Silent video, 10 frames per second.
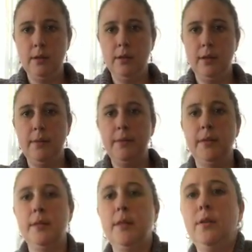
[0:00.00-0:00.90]
let me
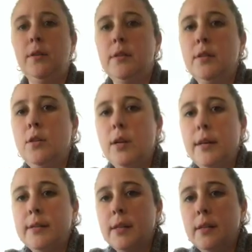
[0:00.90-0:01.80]
tilt this so you
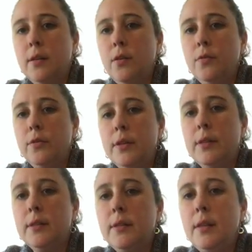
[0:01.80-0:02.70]
guys can hopefully
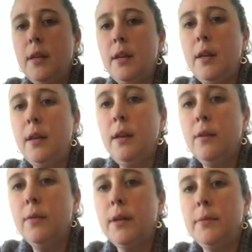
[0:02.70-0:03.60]
see
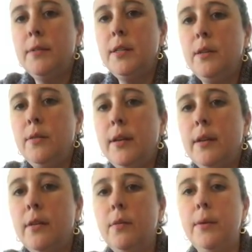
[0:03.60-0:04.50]
what I'm doing
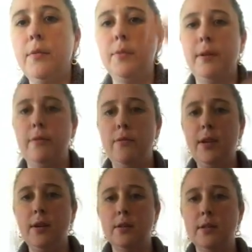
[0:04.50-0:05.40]
a little bit with my
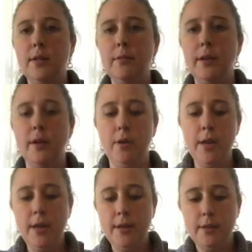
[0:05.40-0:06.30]
fingers. There we go.
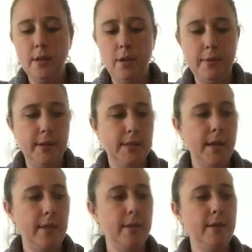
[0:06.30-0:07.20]
So I'm going to
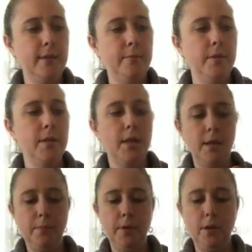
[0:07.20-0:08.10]
take this, I'm just going
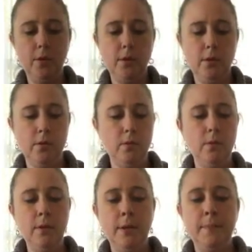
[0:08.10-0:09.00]
to put
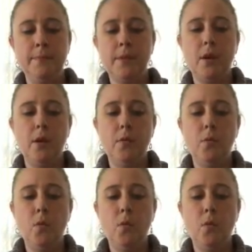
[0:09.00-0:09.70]
glue on